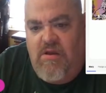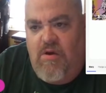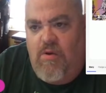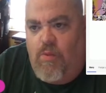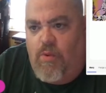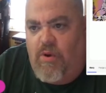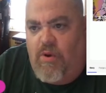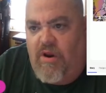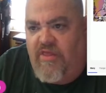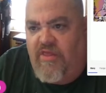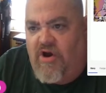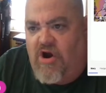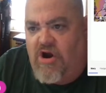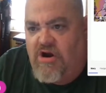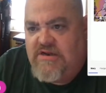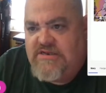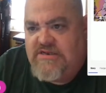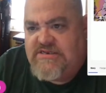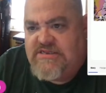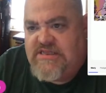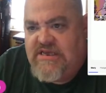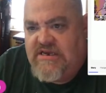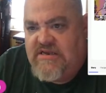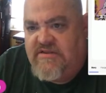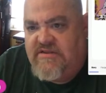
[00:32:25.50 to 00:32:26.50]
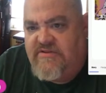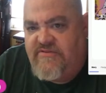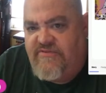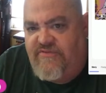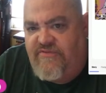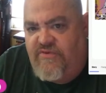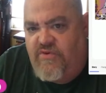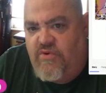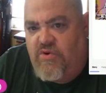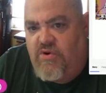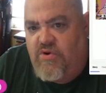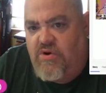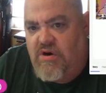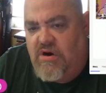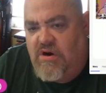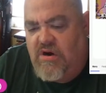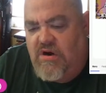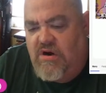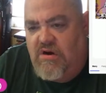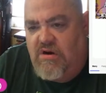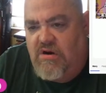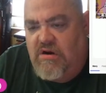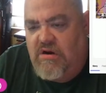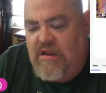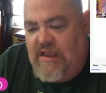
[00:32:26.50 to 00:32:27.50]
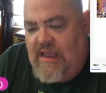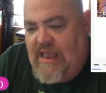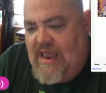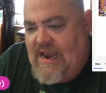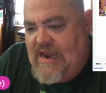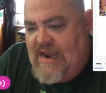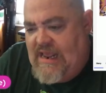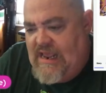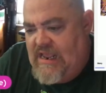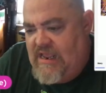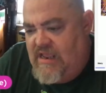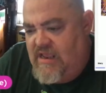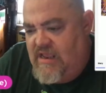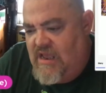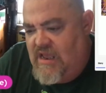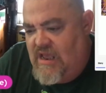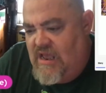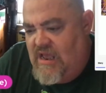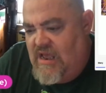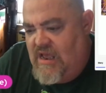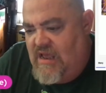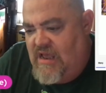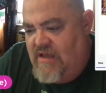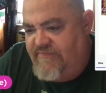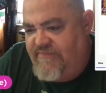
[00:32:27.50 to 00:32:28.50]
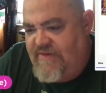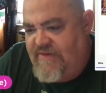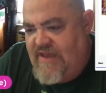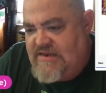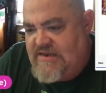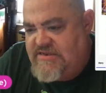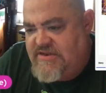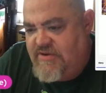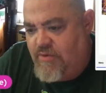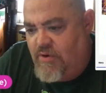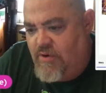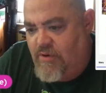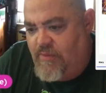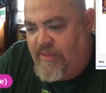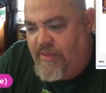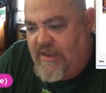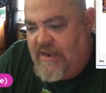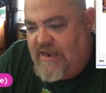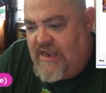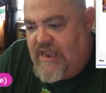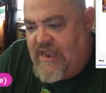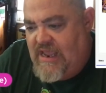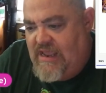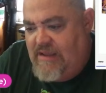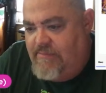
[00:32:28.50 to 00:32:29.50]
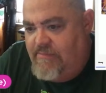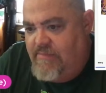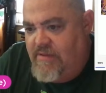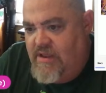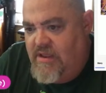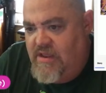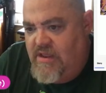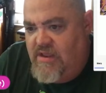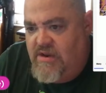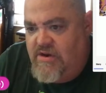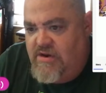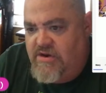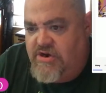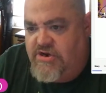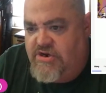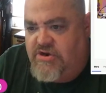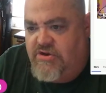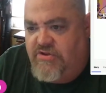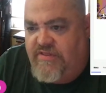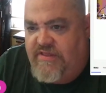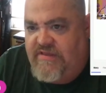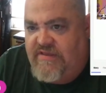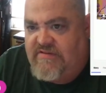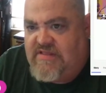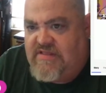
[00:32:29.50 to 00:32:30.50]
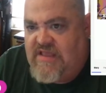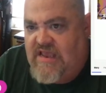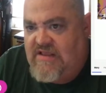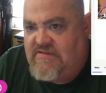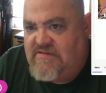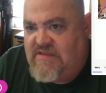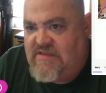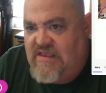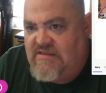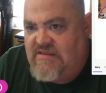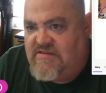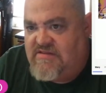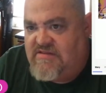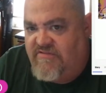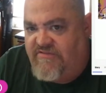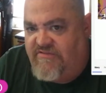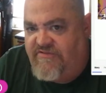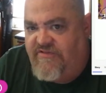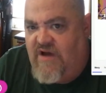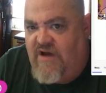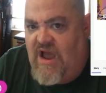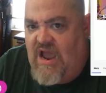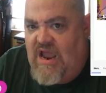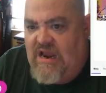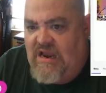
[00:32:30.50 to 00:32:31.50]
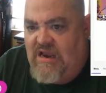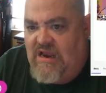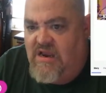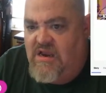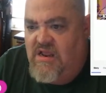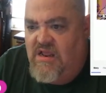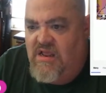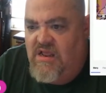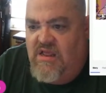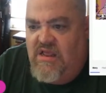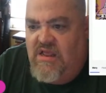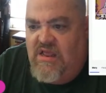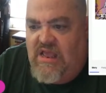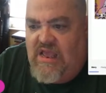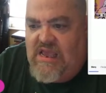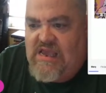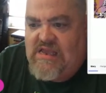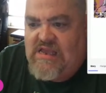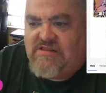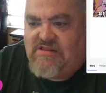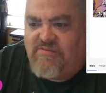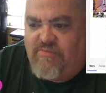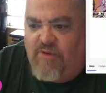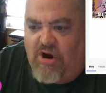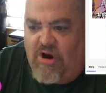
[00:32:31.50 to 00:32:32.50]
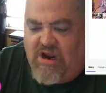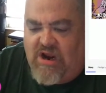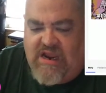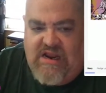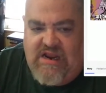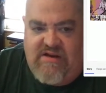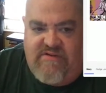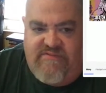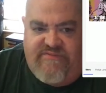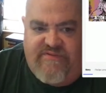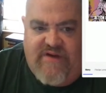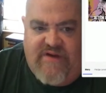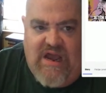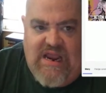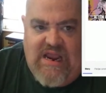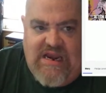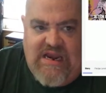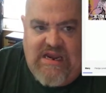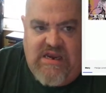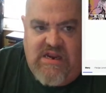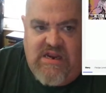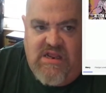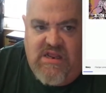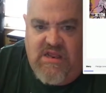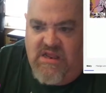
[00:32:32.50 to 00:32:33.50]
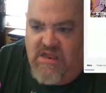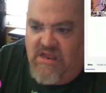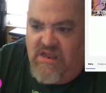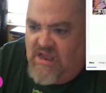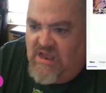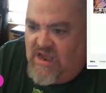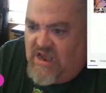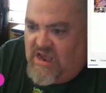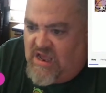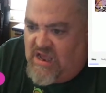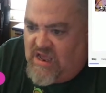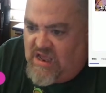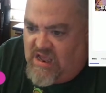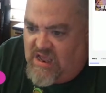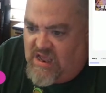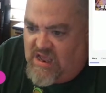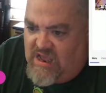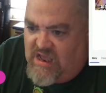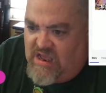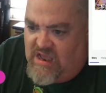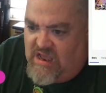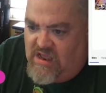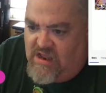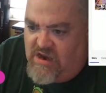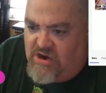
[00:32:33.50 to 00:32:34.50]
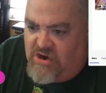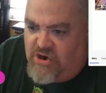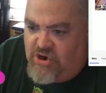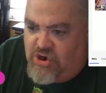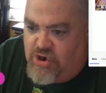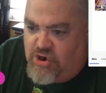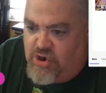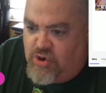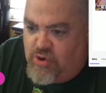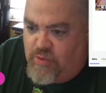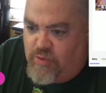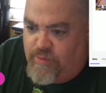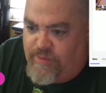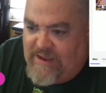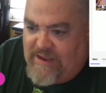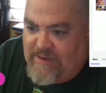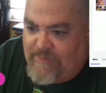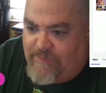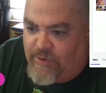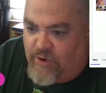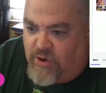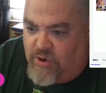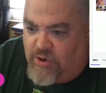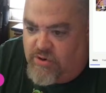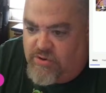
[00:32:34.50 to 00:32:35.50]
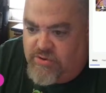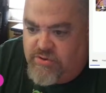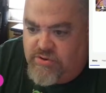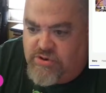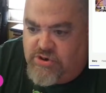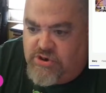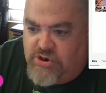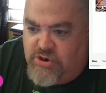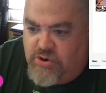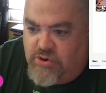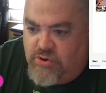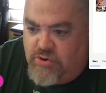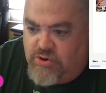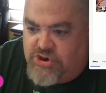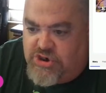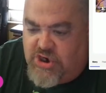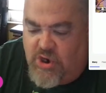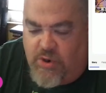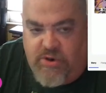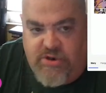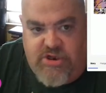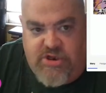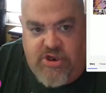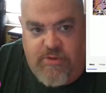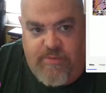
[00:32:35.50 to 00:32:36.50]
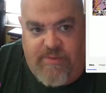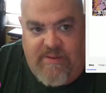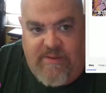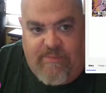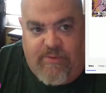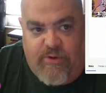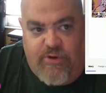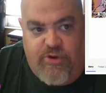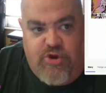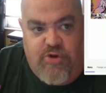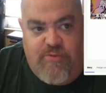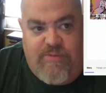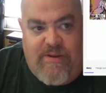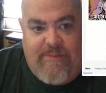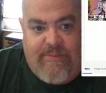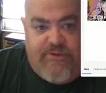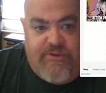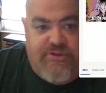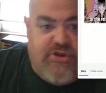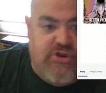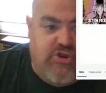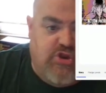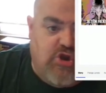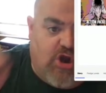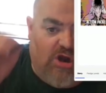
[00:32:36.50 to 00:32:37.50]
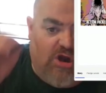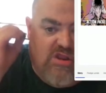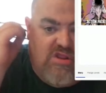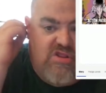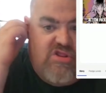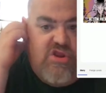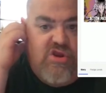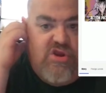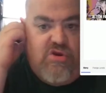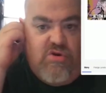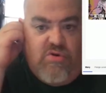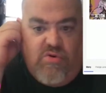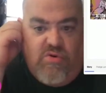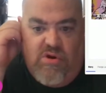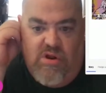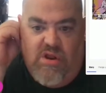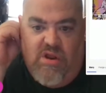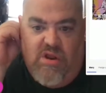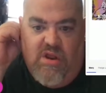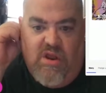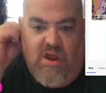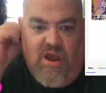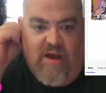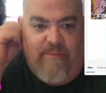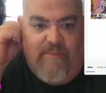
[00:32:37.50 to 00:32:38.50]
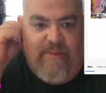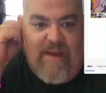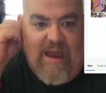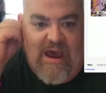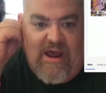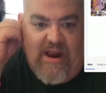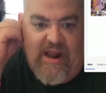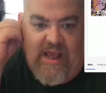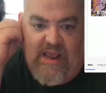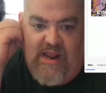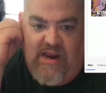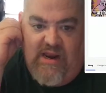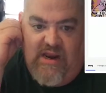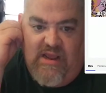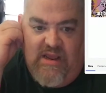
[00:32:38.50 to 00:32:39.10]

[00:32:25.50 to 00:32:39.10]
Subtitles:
One of the hardest things for any fantasy role-playing game to do these days is to find its market, find new people to show it to people, new people to talk to about it.